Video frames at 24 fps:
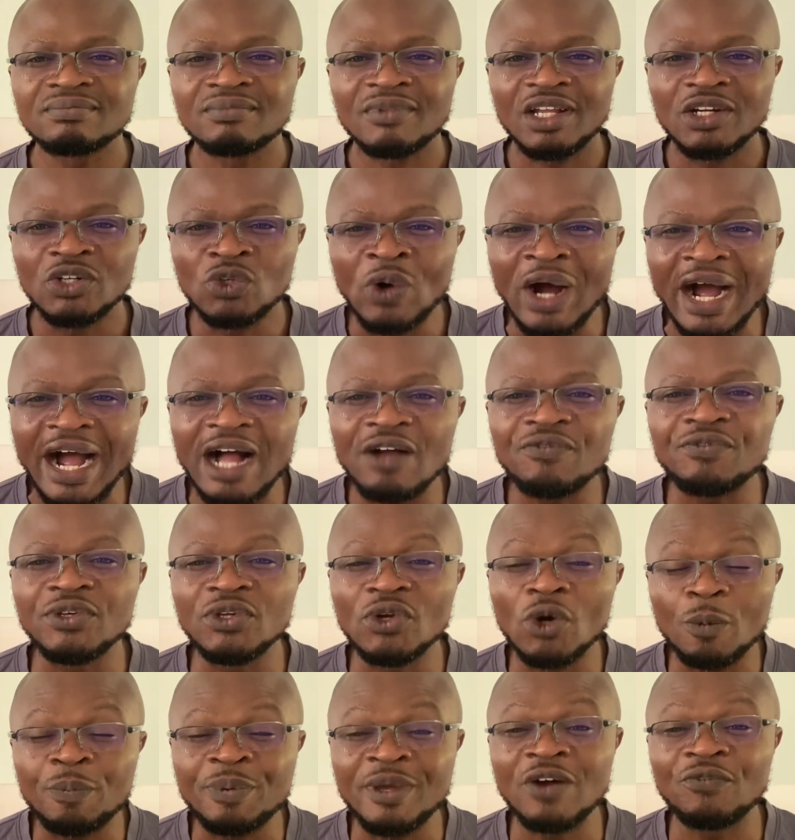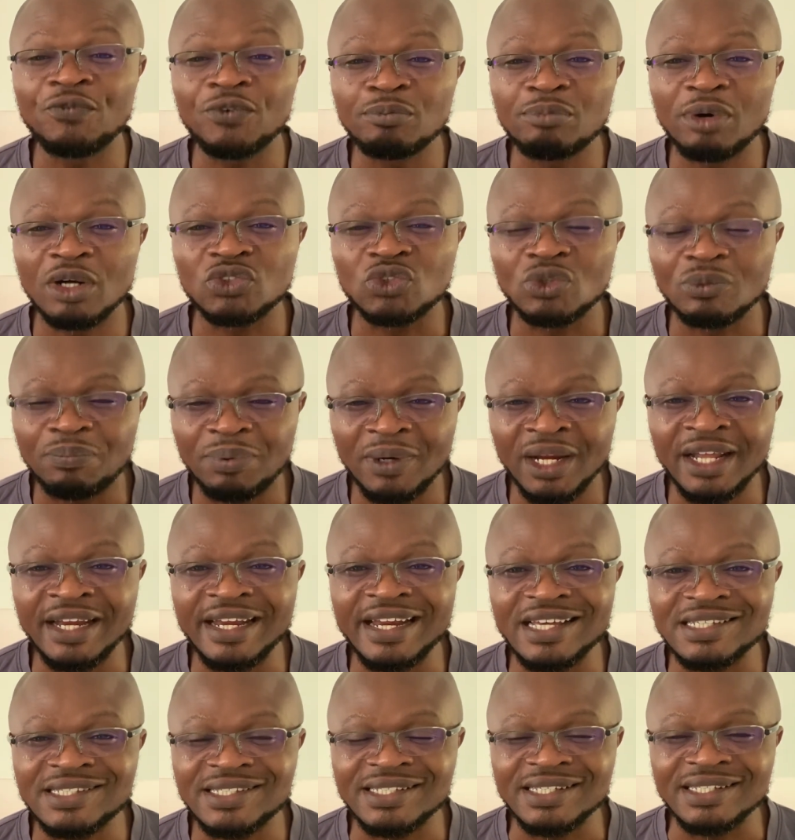Do I have European football to play in
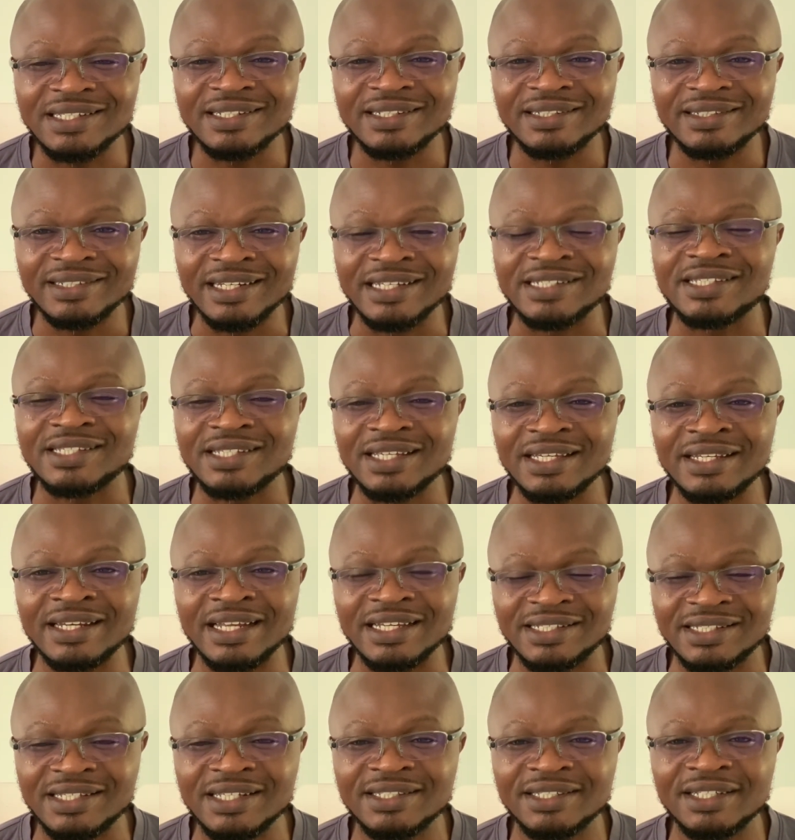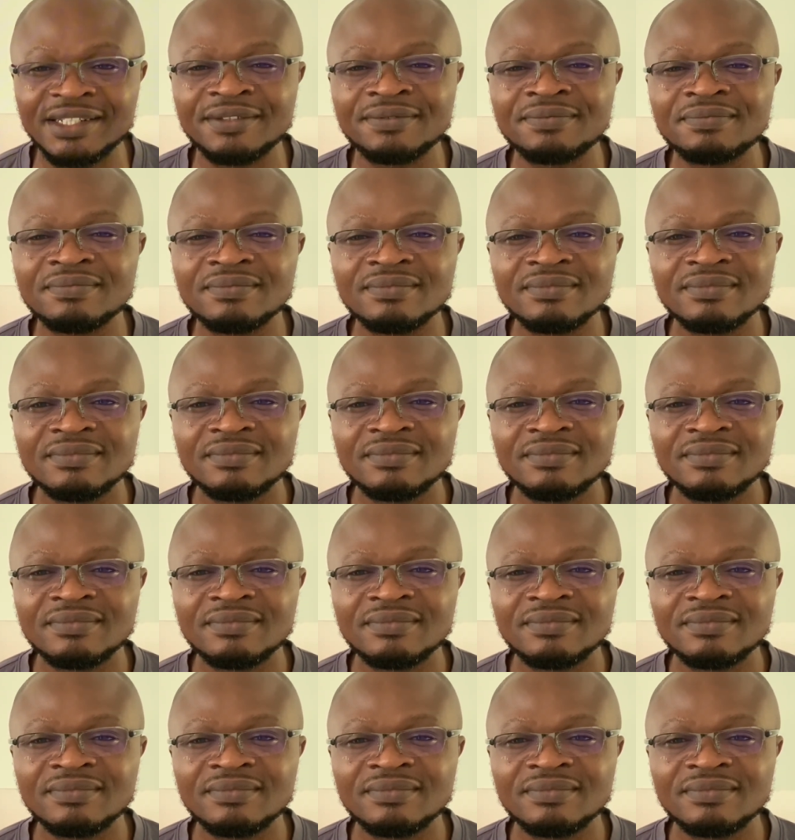the season?